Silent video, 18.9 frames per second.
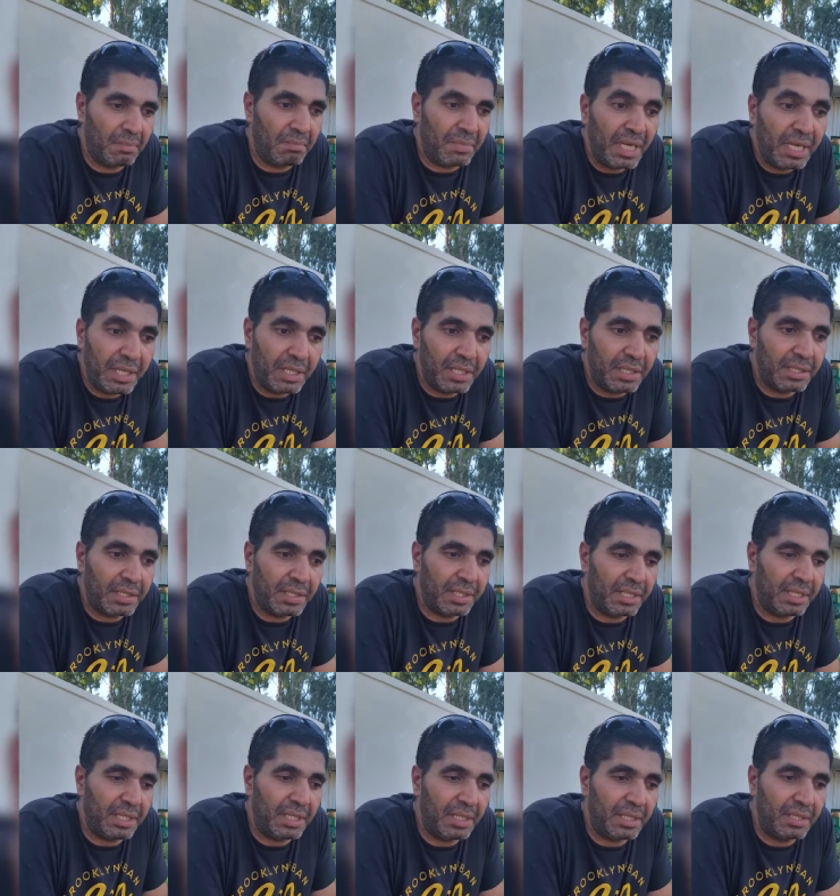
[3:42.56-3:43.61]
millions
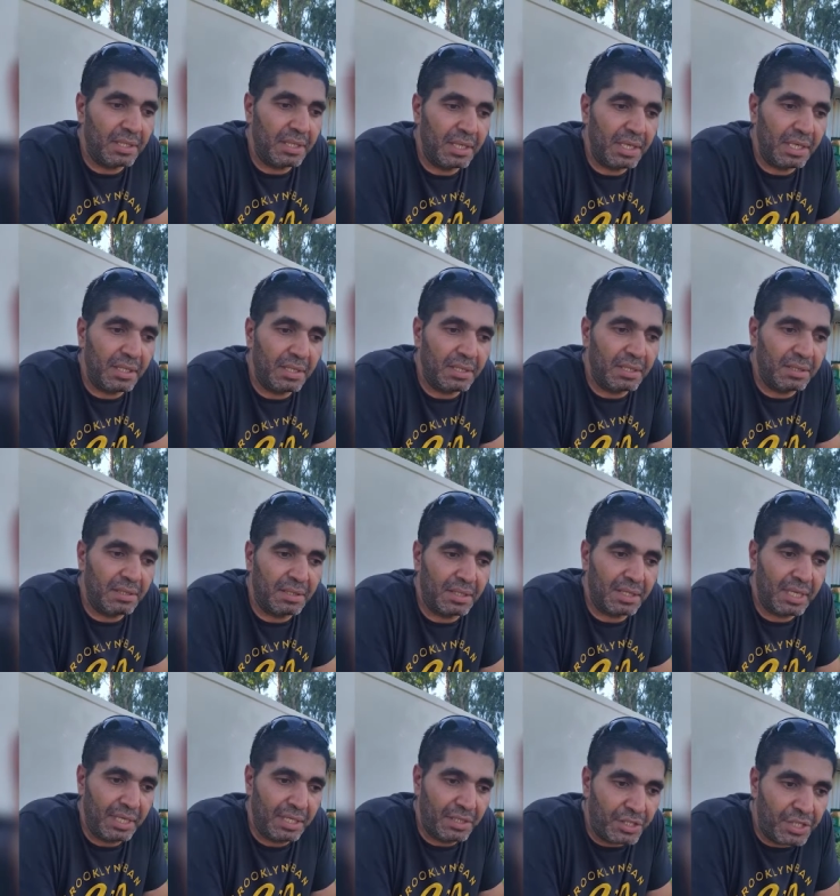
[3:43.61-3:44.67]
in
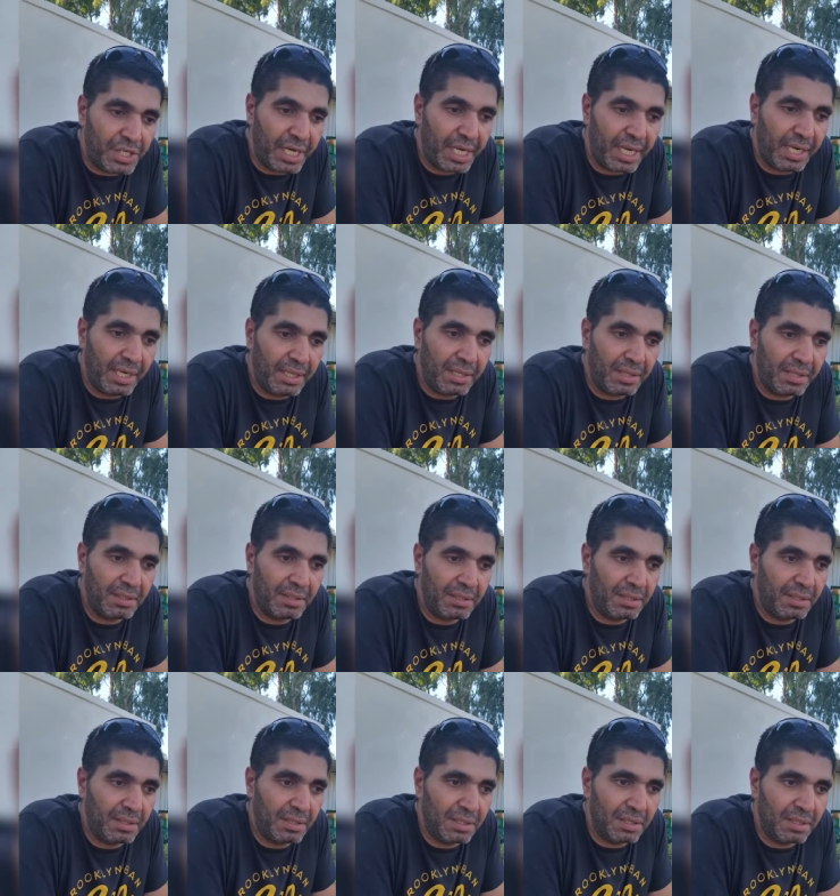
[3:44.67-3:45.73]
jail.
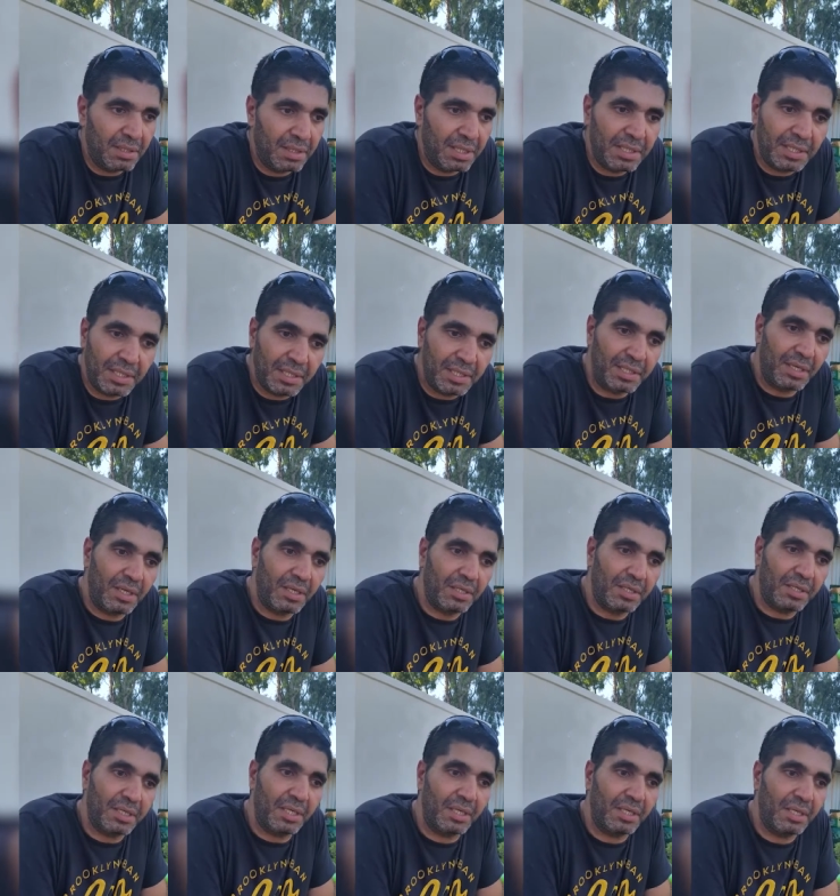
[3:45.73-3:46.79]
This is not
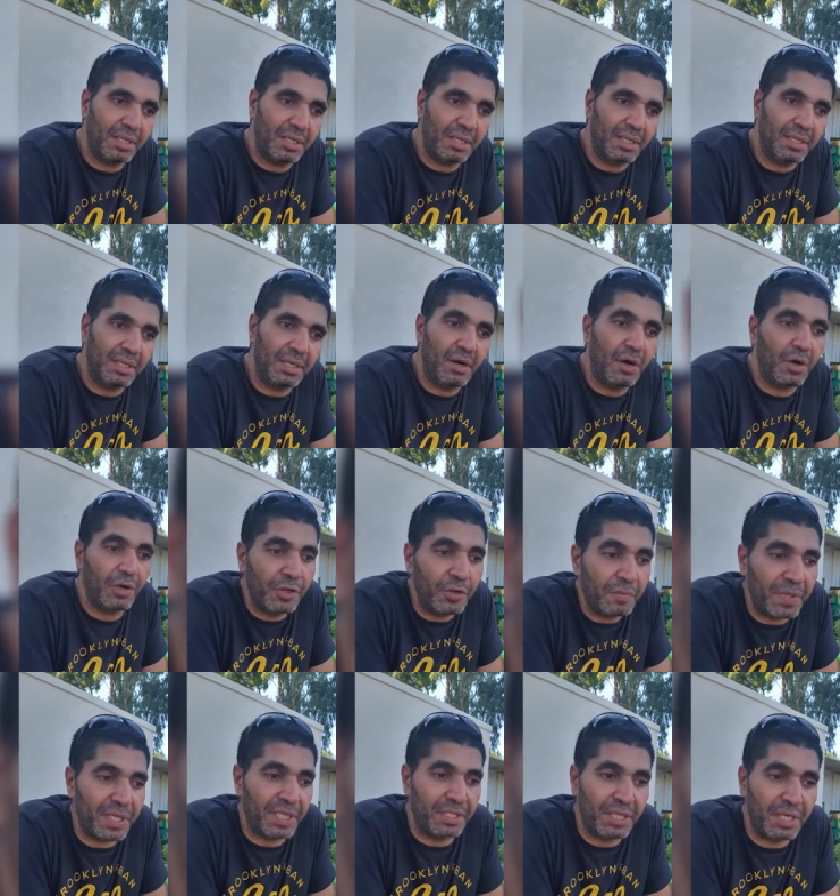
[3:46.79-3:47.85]

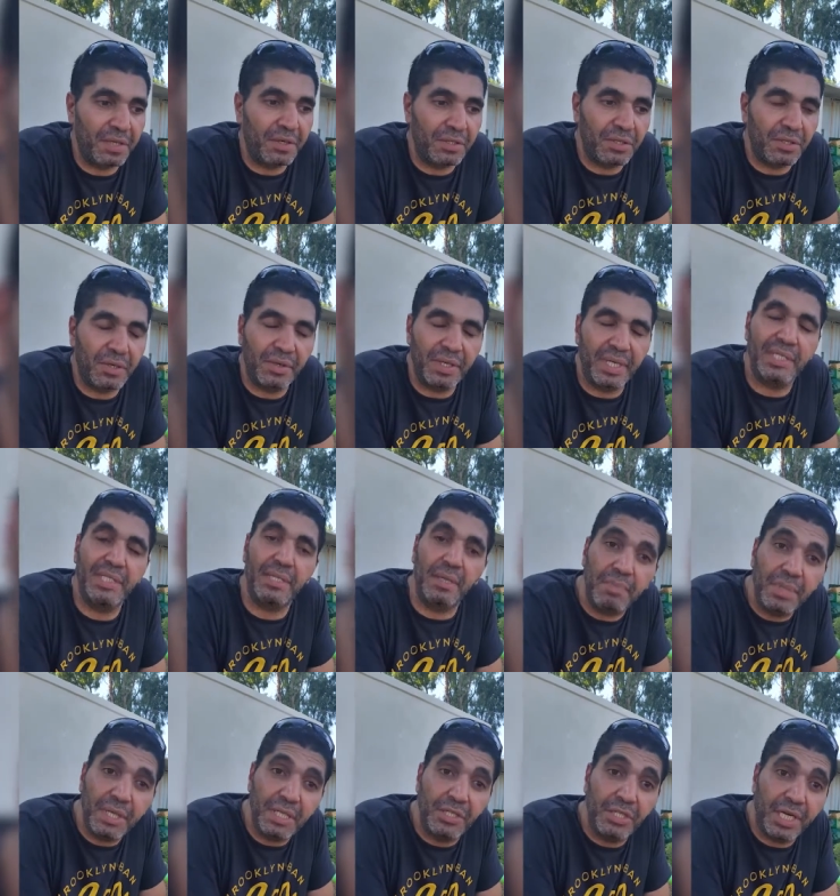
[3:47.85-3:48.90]
occupied territory. It's a
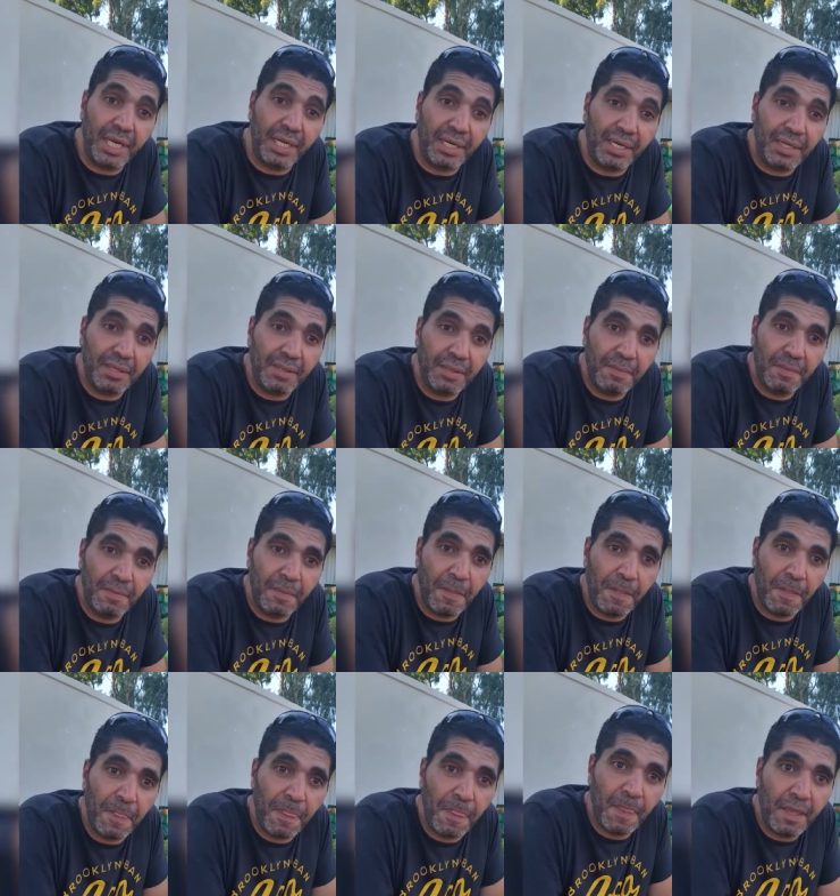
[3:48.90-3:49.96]
big jail.
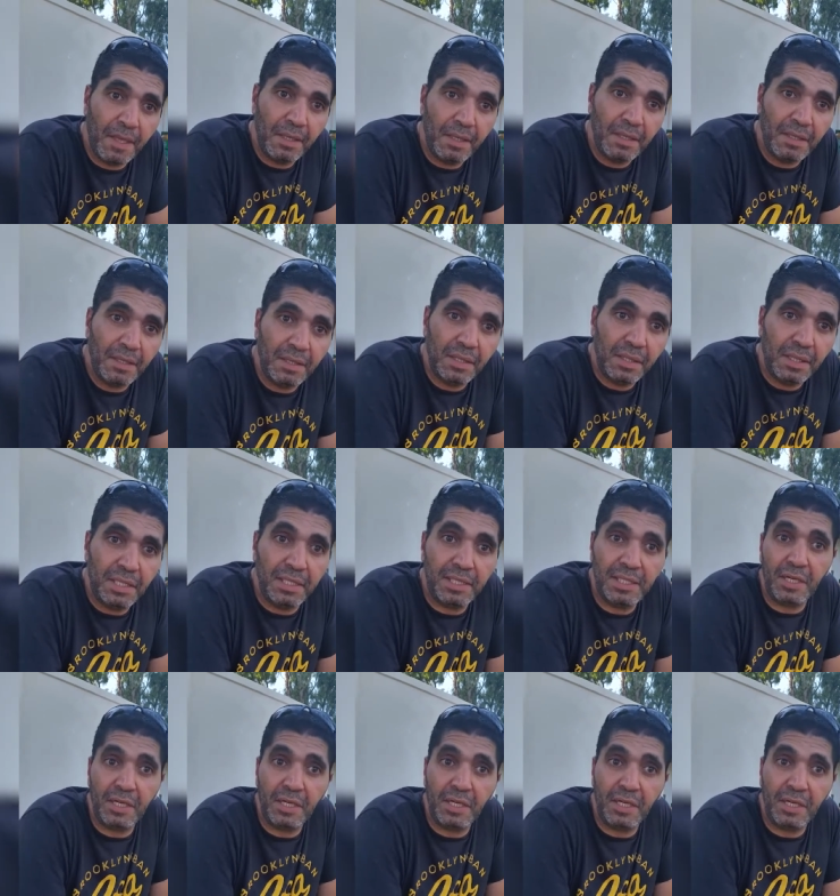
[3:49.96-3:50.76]
So it's